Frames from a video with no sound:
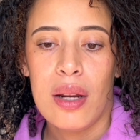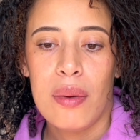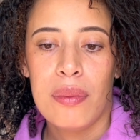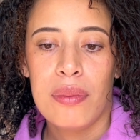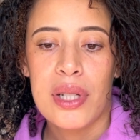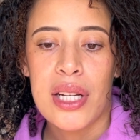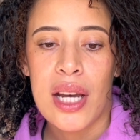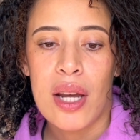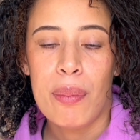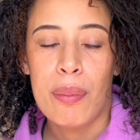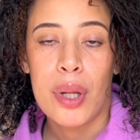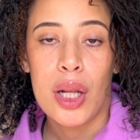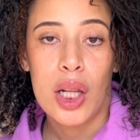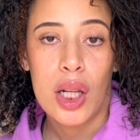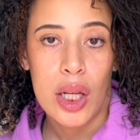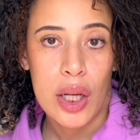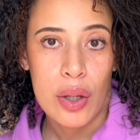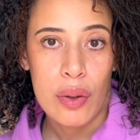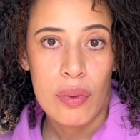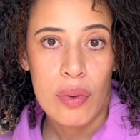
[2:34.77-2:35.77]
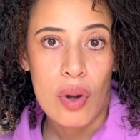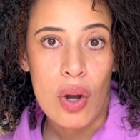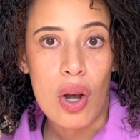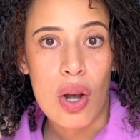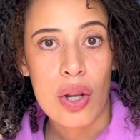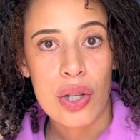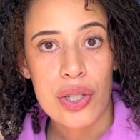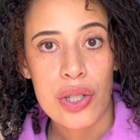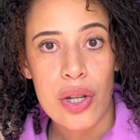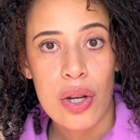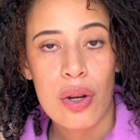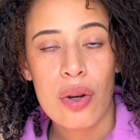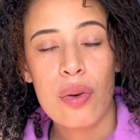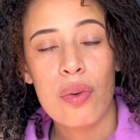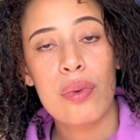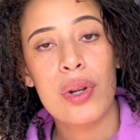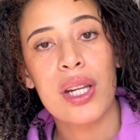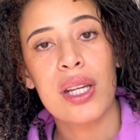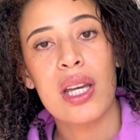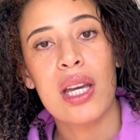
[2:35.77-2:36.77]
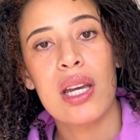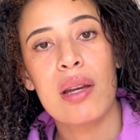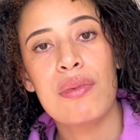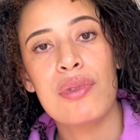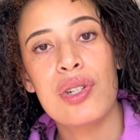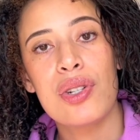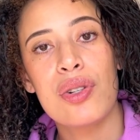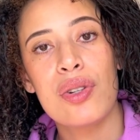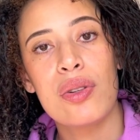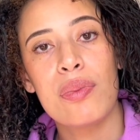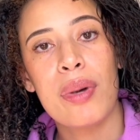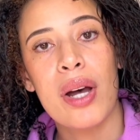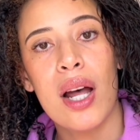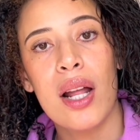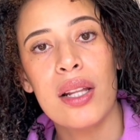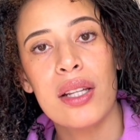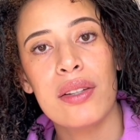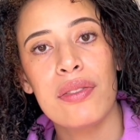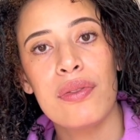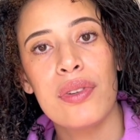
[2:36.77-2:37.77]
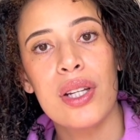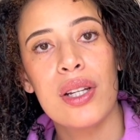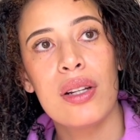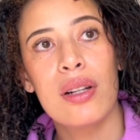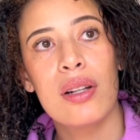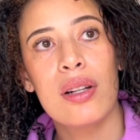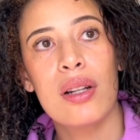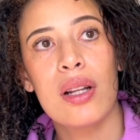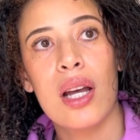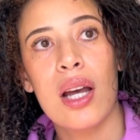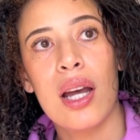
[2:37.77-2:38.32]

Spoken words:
down below. Also, when it came to polyfill,